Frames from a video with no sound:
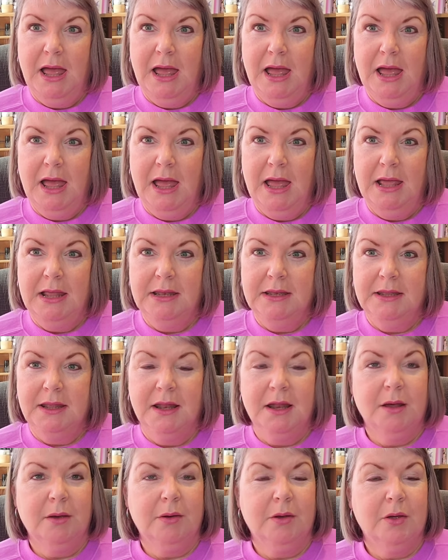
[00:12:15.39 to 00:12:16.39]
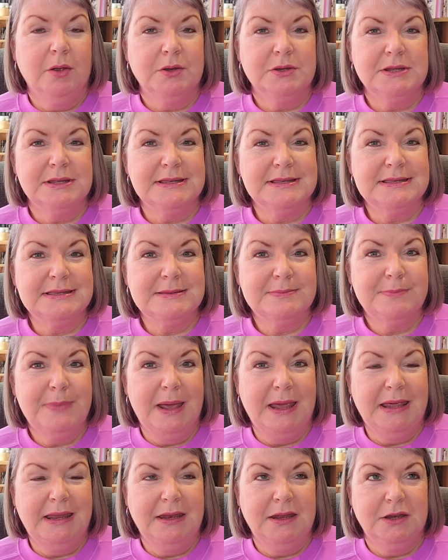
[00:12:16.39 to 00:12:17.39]
and then I'm going to
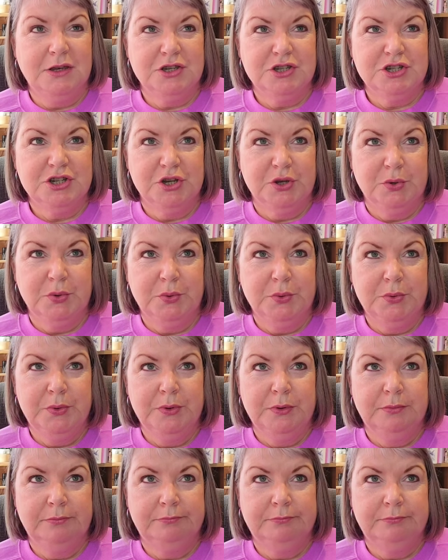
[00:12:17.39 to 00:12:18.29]
Spain in June.